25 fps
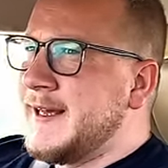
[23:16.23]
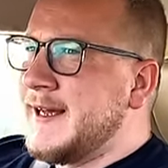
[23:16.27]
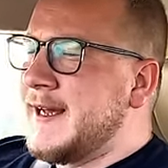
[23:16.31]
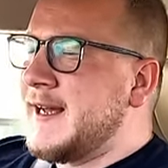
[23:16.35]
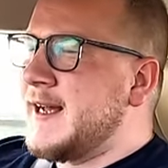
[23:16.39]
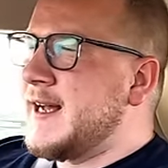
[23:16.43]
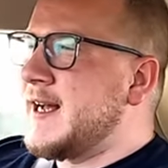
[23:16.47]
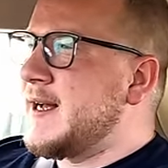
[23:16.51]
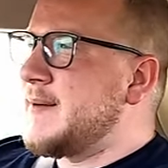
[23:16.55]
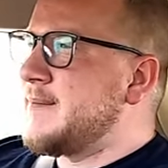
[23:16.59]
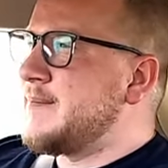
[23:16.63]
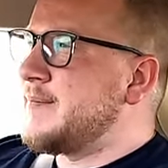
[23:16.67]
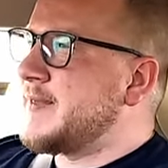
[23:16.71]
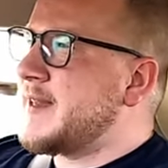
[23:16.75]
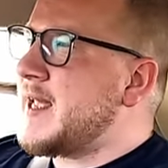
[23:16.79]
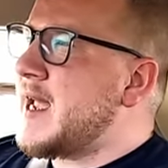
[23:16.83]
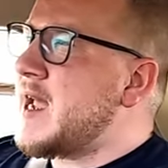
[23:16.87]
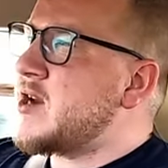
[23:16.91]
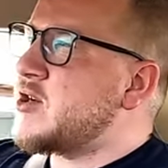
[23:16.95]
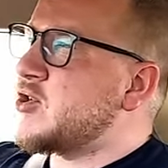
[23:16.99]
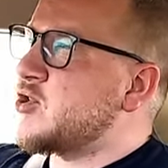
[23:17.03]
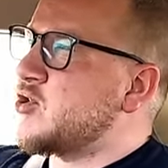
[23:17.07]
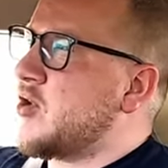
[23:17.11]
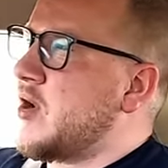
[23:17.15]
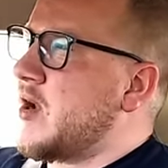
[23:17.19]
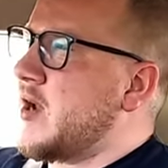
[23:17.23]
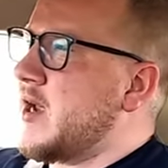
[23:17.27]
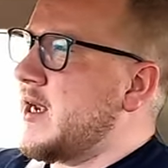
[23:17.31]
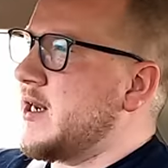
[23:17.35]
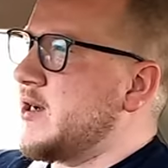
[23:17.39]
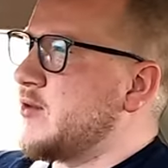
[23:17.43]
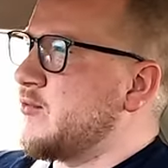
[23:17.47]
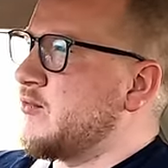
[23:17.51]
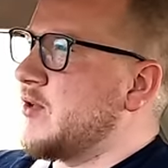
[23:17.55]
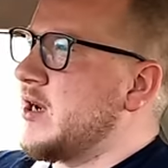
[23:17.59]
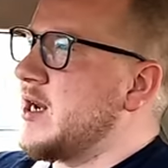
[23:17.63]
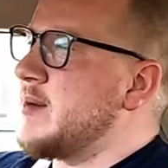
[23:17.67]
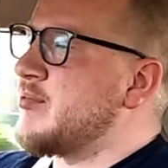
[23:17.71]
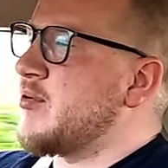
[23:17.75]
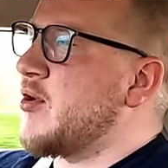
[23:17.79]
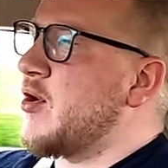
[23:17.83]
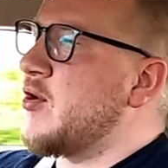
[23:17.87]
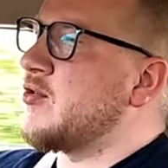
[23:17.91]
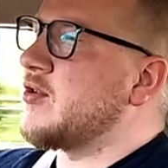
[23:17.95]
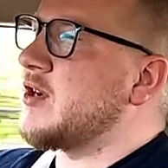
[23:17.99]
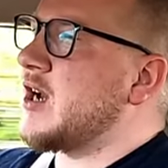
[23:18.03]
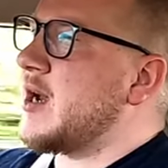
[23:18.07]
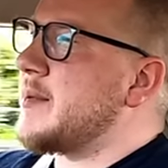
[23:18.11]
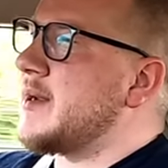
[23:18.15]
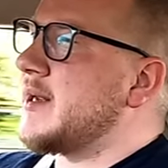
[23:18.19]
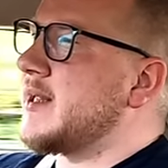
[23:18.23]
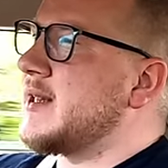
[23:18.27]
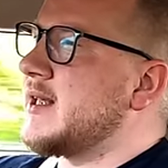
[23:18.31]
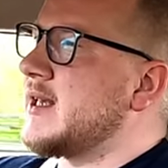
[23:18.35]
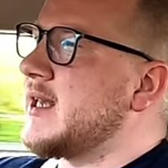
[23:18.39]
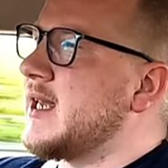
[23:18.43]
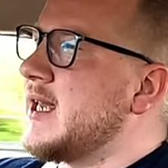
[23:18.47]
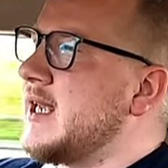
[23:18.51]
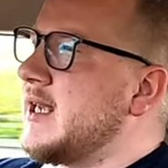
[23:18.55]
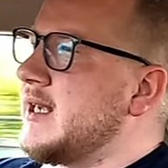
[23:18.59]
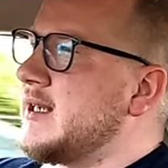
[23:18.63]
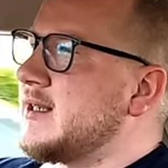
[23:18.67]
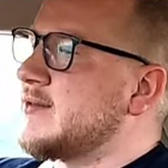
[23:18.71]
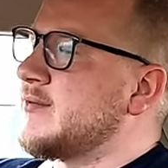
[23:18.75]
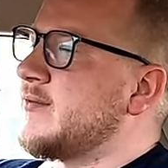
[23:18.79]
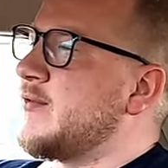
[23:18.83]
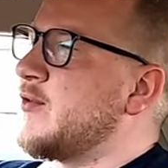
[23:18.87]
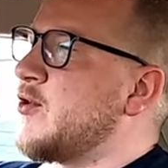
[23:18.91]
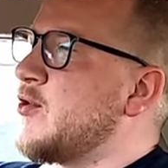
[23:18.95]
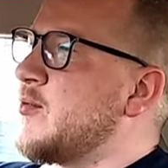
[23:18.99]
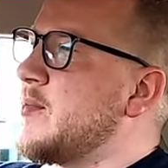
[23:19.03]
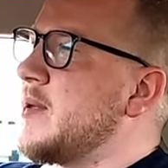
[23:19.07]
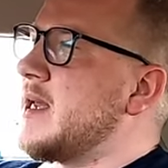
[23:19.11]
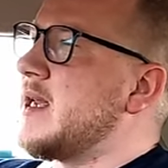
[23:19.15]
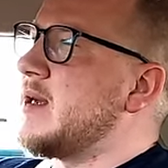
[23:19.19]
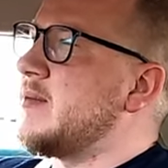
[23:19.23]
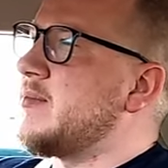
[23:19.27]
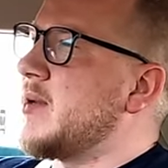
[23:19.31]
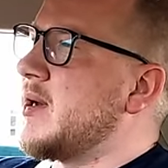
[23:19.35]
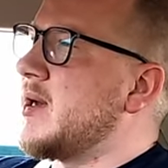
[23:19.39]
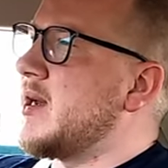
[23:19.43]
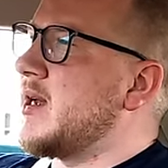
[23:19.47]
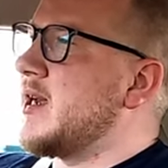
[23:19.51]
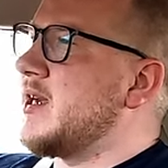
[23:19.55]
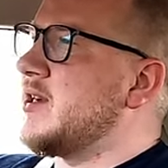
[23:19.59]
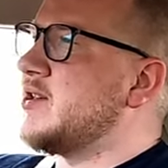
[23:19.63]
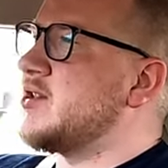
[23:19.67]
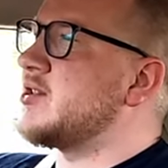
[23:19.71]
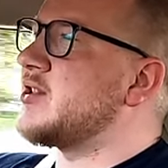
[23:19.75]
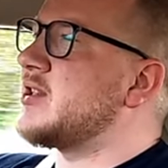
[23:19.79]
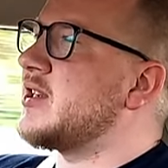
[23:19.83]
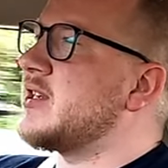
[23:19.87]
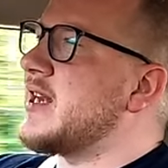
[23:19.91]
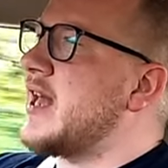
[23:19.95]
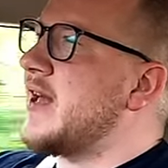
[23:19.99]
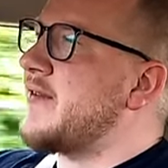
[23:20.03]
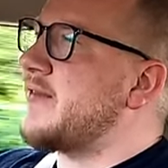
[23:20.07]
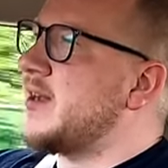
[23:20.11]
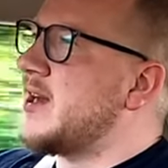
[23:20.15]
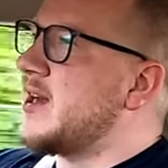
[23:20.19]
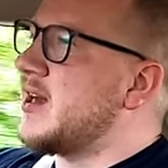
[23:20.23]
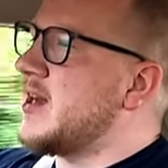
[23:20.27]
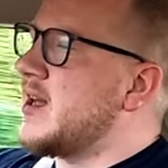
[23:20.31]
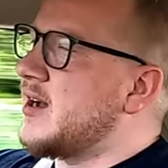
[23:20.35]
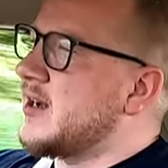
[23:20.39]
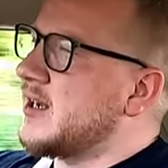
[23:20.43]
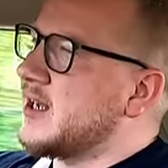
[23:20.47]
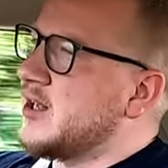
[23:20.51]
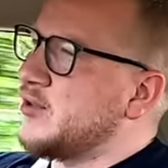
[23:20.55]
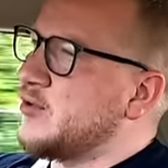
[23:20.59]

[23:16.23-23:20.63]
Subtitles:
Dan tried reprogramming the keys for me, but he just didn't have any luck.